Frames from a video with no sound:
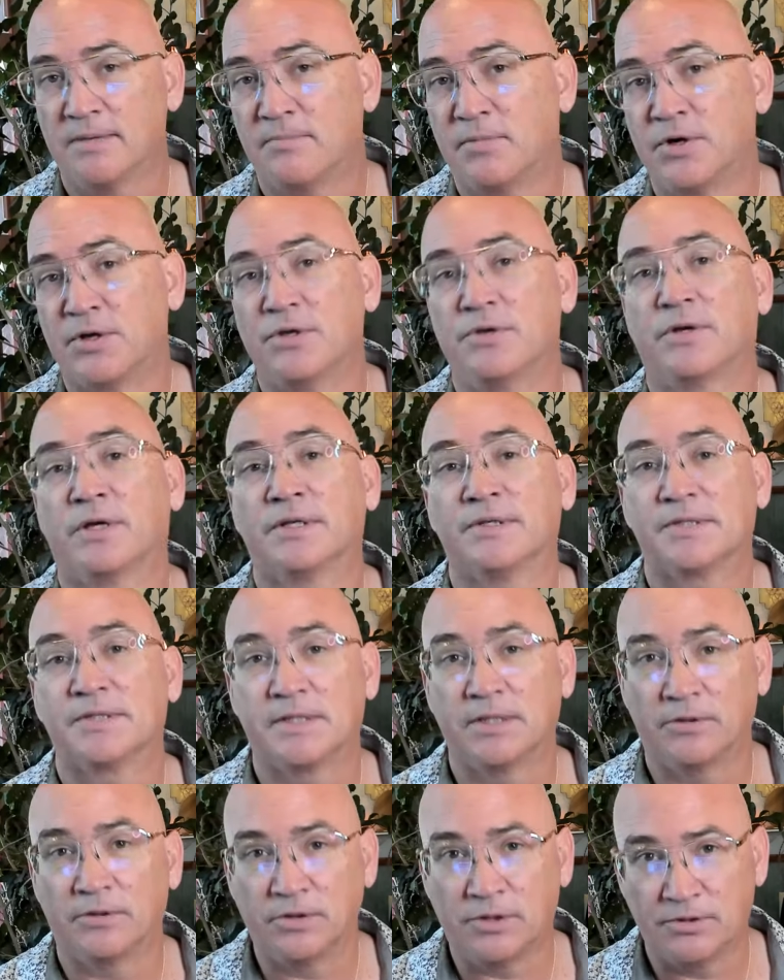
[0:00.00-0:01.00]
but you can
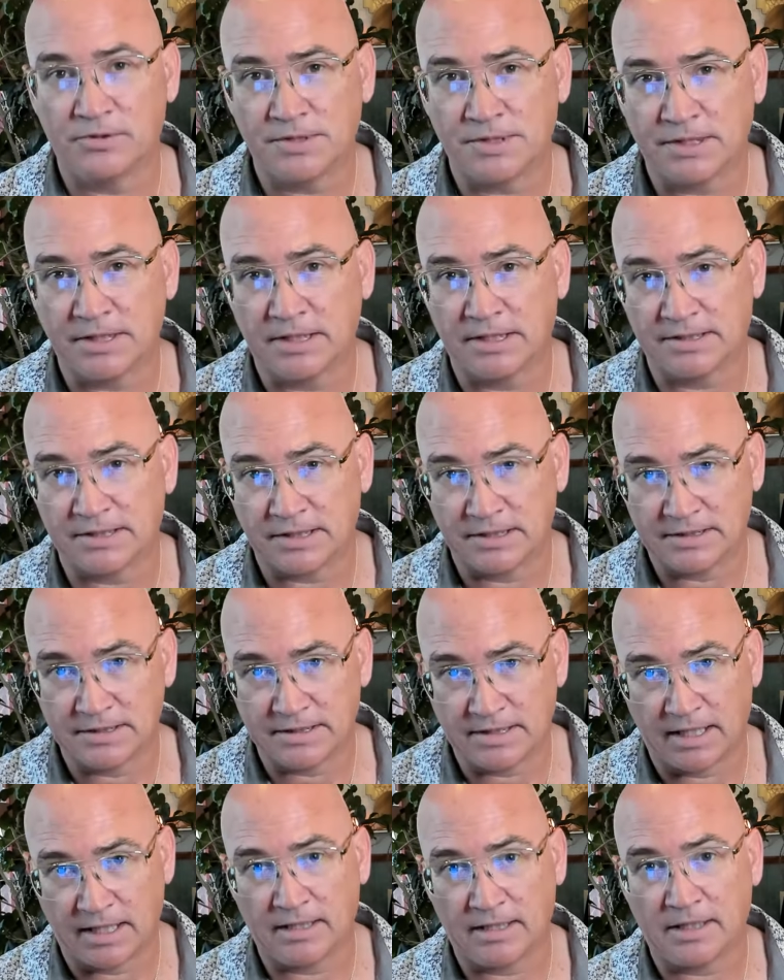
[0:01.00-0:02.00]
still use it as a
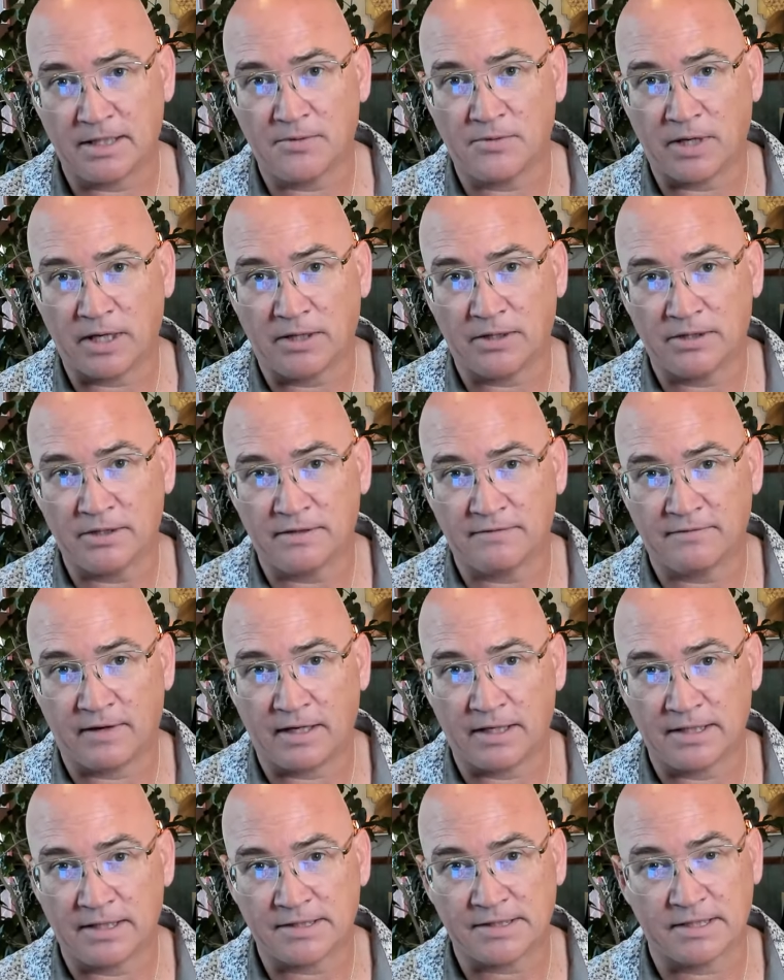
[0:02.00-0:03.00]
daily wearing
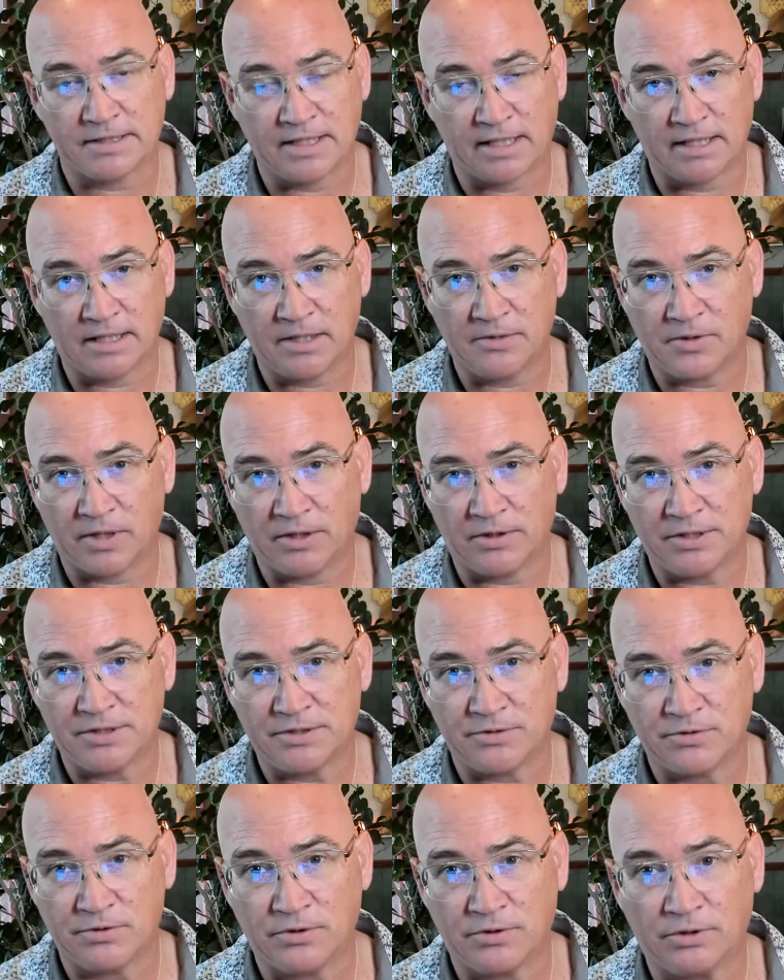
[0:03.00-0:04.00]
device, a daily wearing
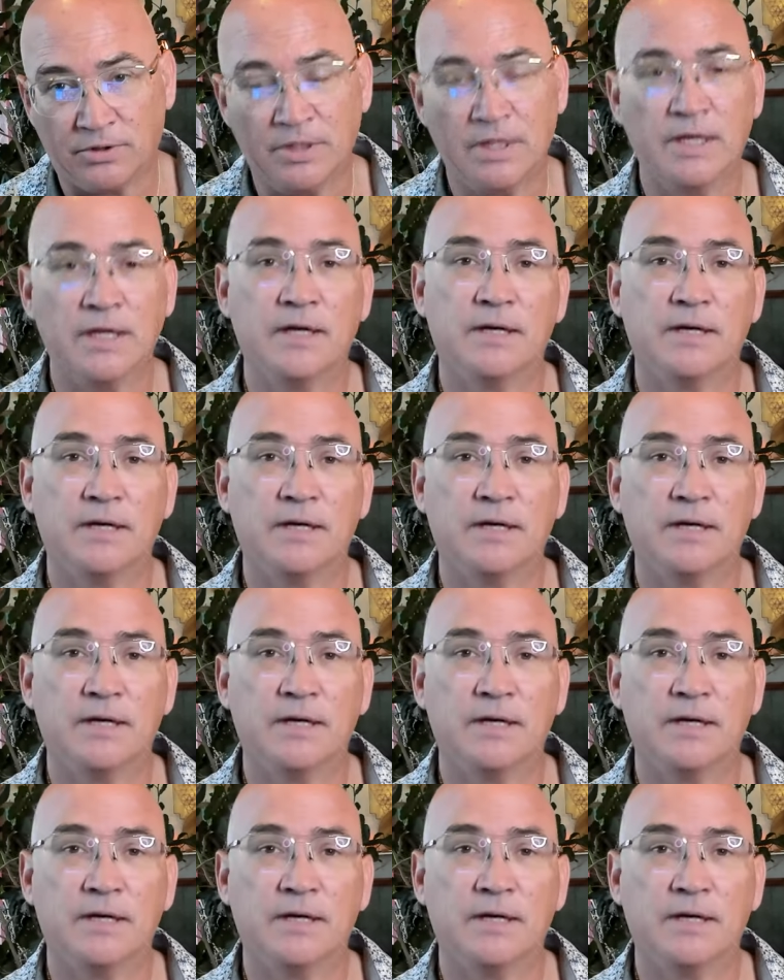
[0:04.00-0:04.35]
tool,